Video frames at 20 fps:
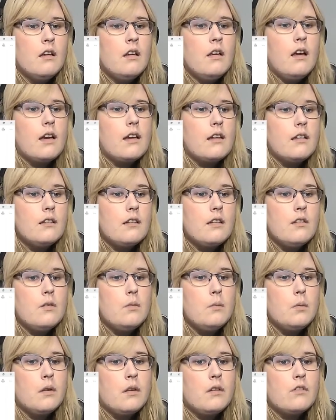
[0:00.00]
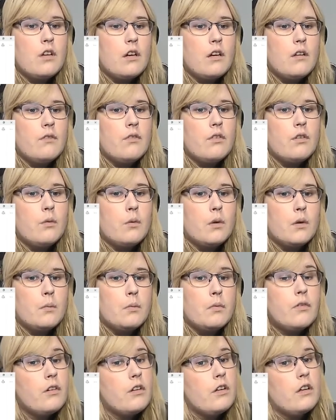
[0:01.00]
I continued billing Johnny for work
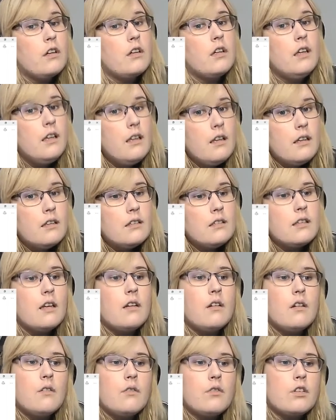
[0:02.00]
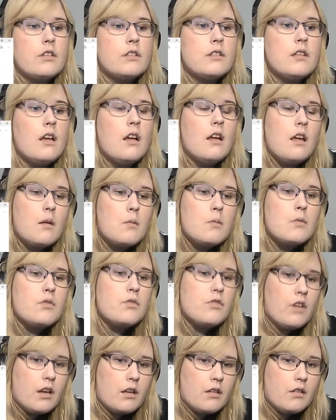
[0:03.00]
performed on his and invoiced Amber
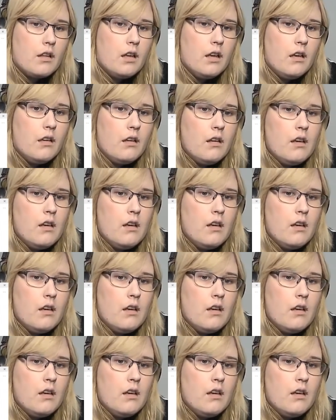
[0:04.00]
directly.